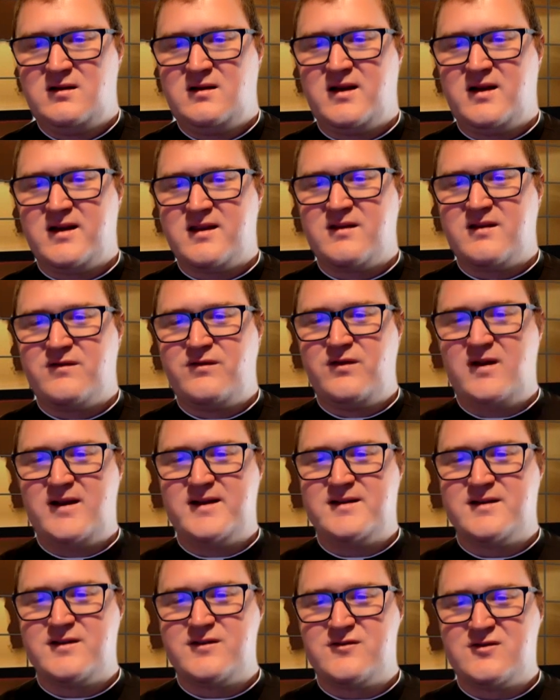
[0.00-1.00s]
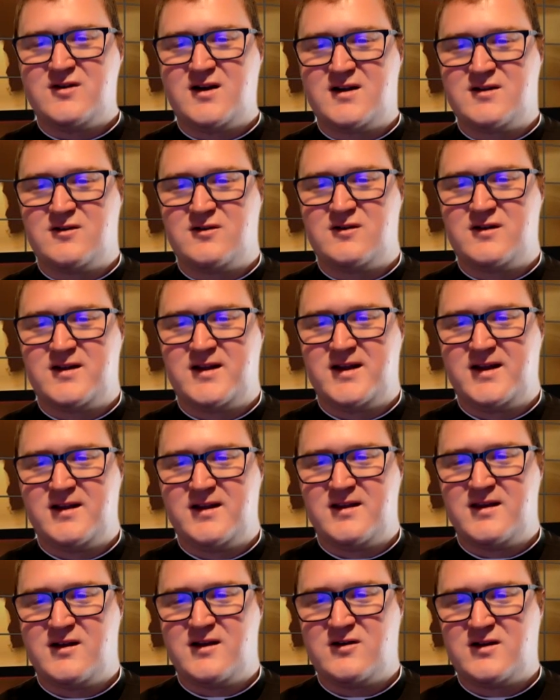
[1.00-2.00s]
Like the flight instructor, he
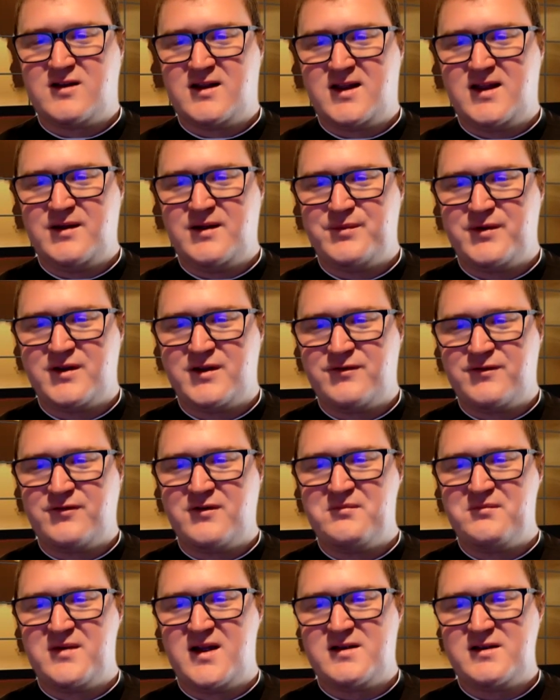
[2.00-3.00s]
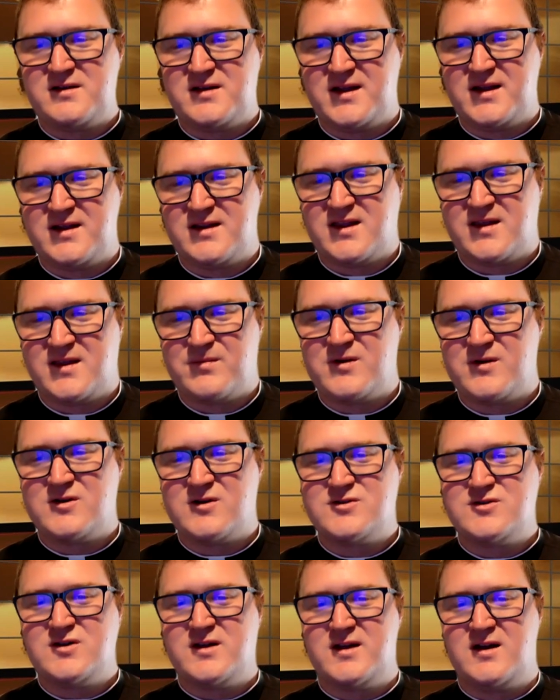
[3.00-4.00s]
is here to keep us from mentally and
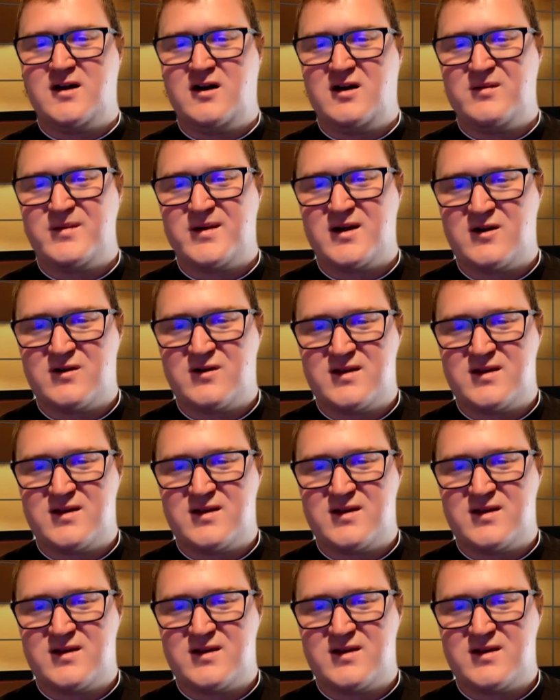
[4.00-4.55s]
spiritually harming